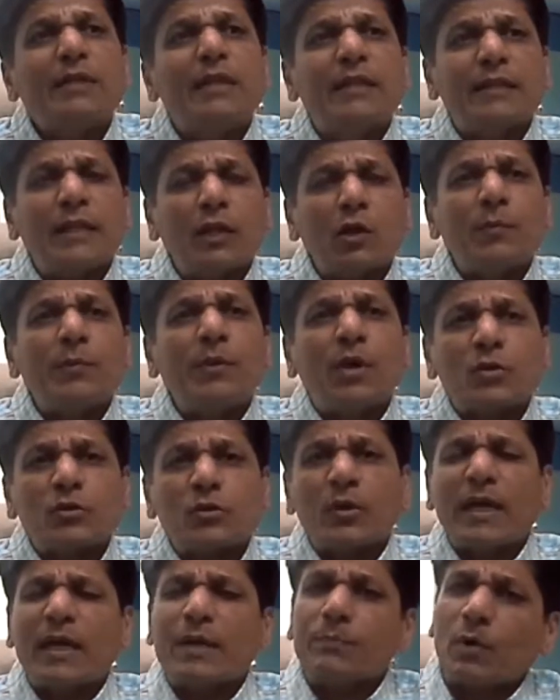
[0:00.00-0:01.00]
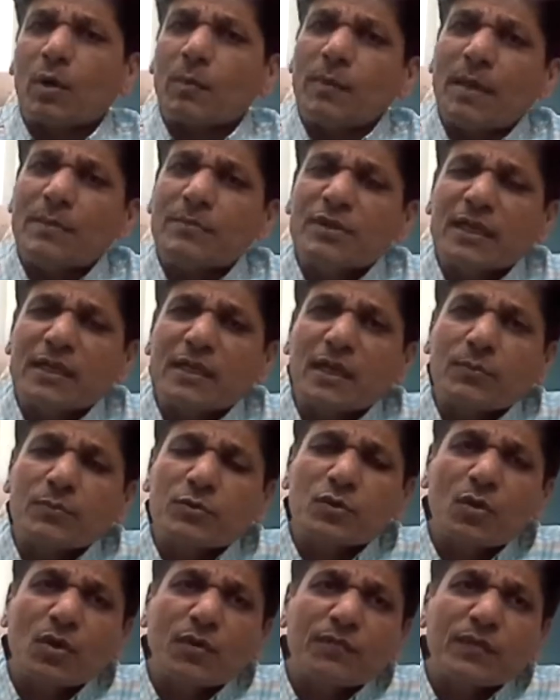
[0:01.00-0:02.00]
then Nairobi also had problems in
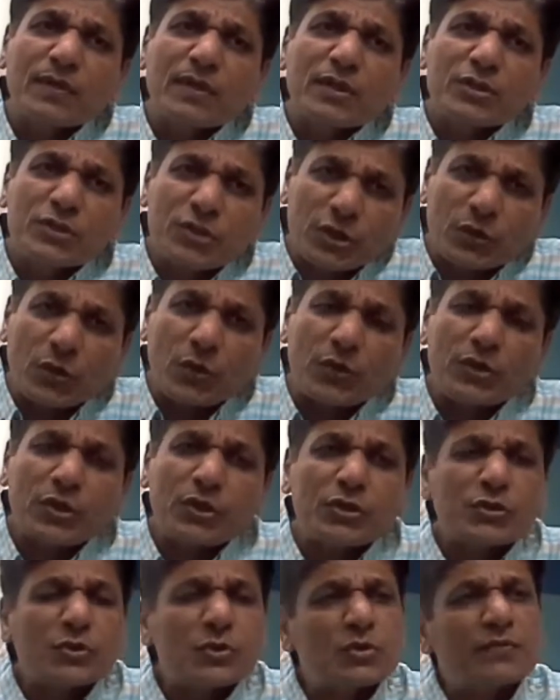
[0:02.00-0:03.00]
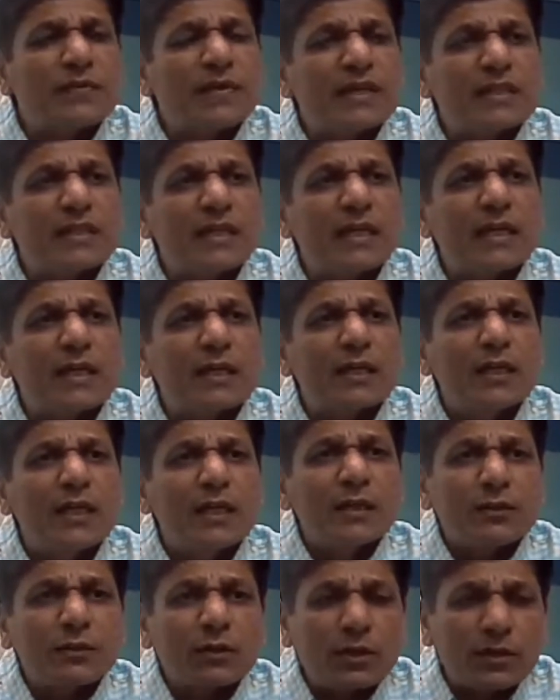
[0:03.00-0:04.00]
terms of security issues, where
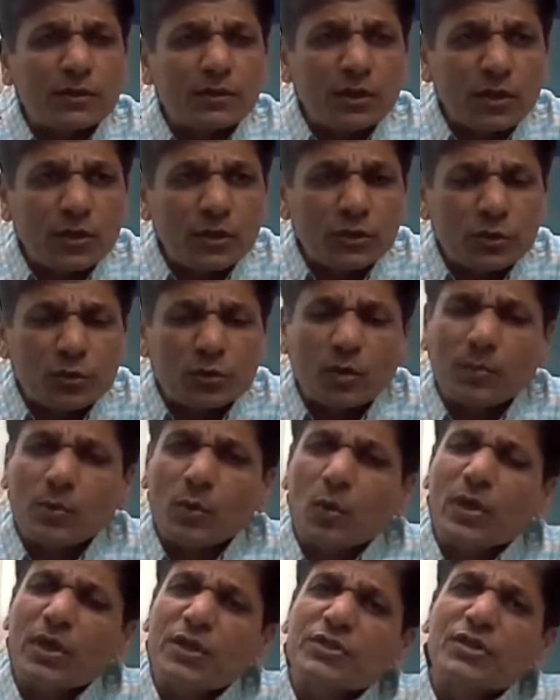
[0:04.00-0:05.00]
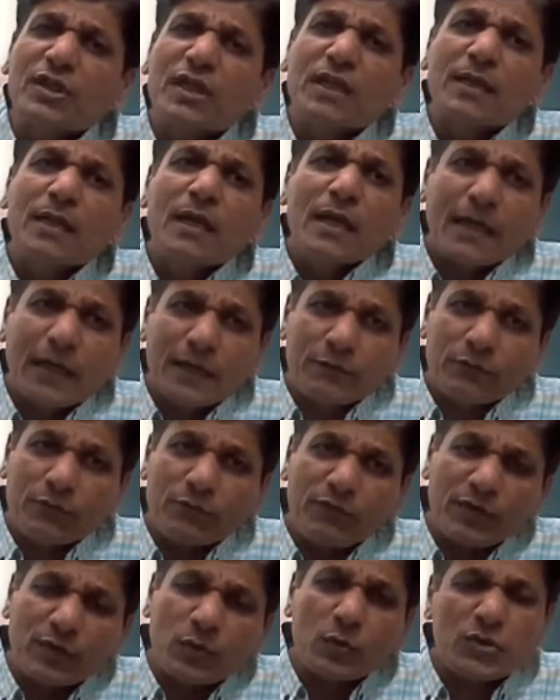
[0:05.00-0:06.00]
the issues of location, and
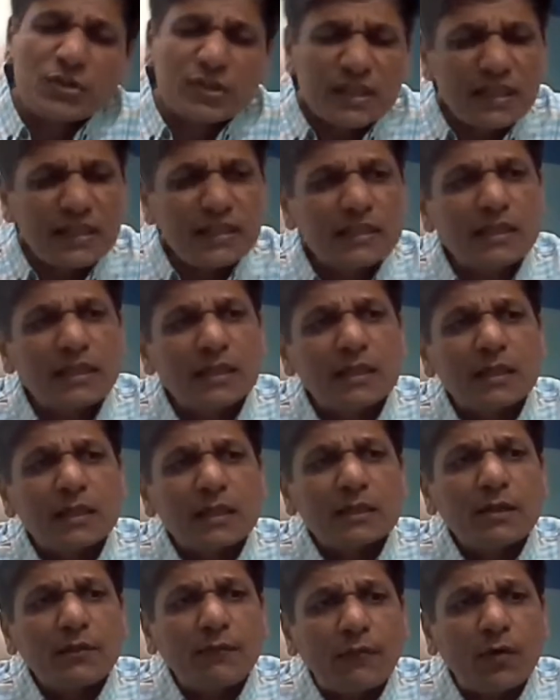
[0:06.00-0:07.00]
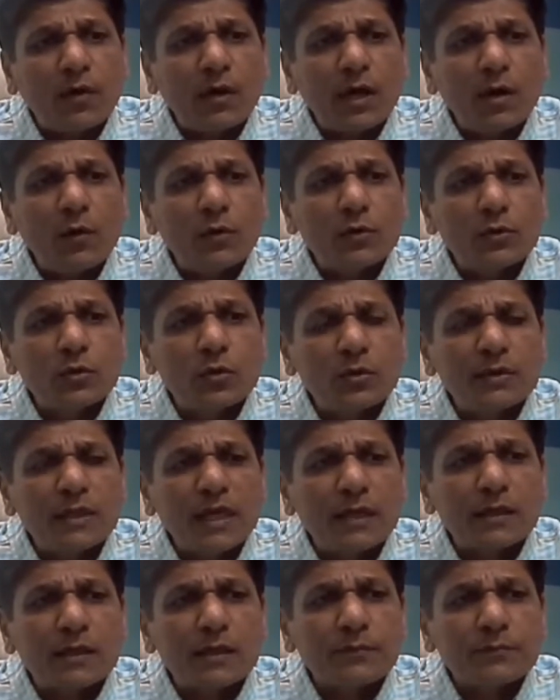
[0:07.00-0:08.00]
we could see the fallout.
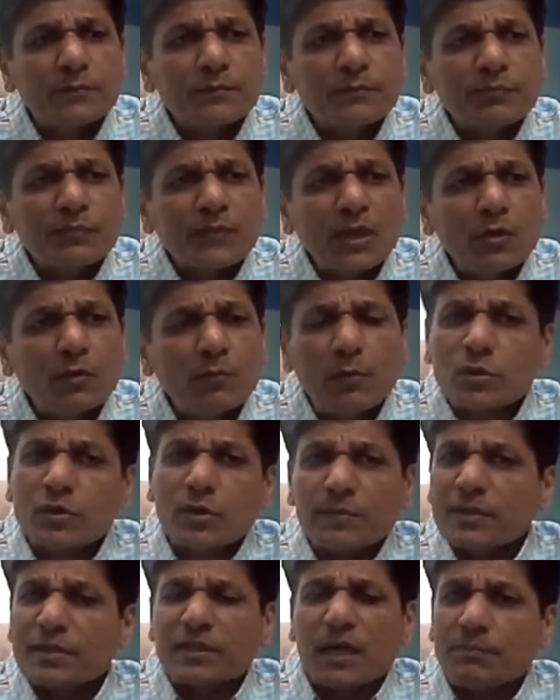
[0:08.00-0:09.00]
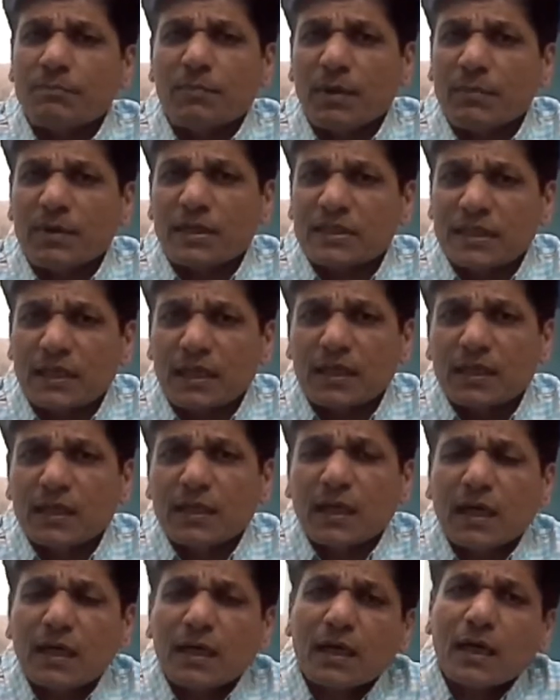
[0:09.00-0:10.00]
That most of the staff members
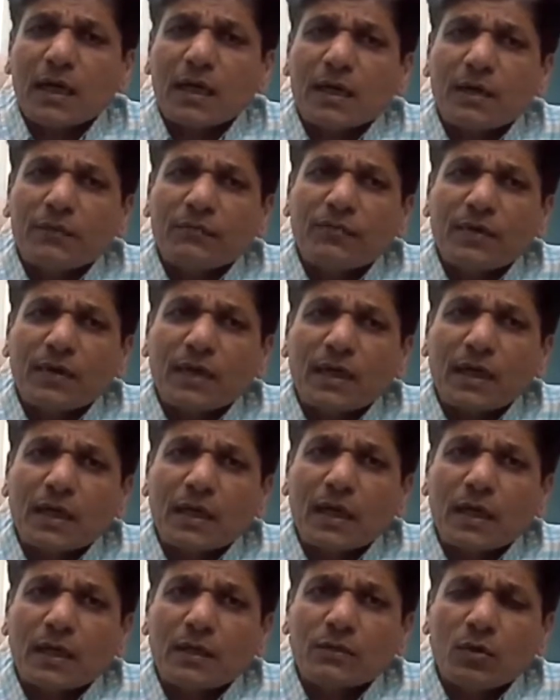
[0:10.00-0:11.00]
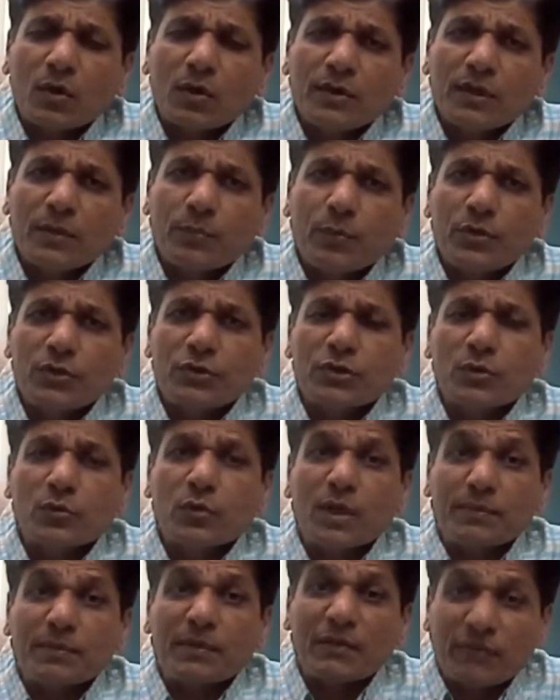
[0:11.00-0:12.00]
are not in a position to
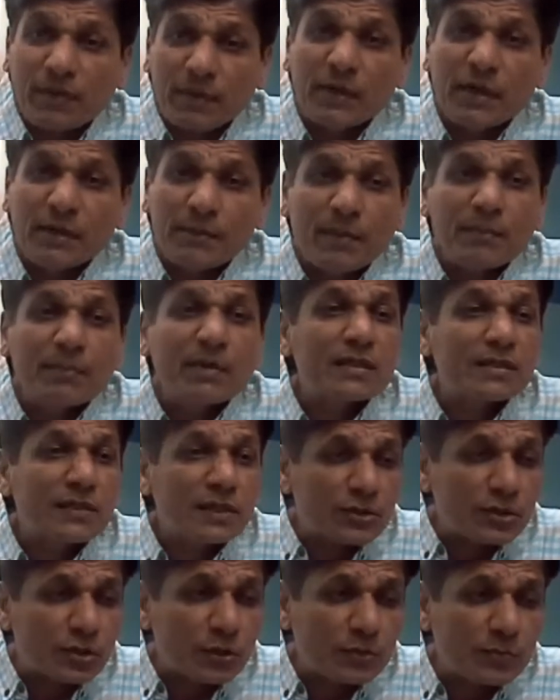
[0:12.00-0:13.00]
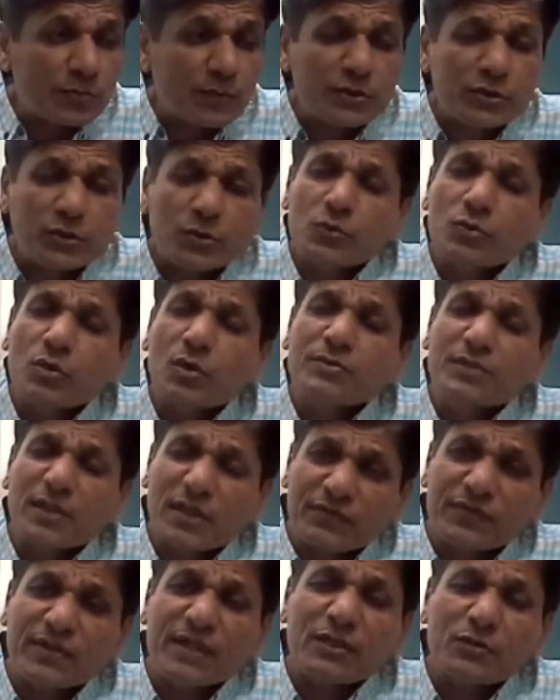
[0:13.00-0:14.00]
keep their family member. The issues of
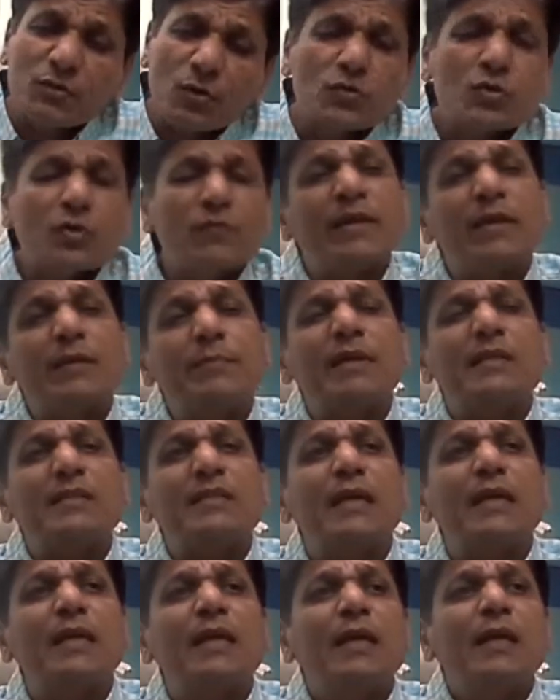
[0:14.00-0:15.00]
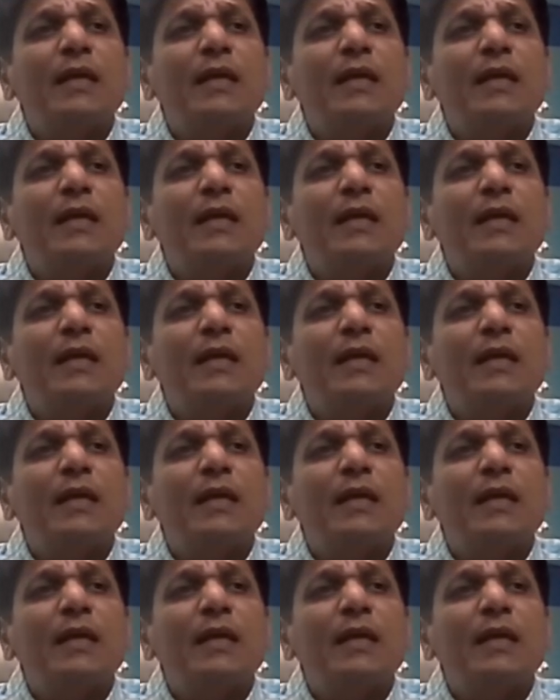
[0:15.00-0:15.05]
safety is also very much there.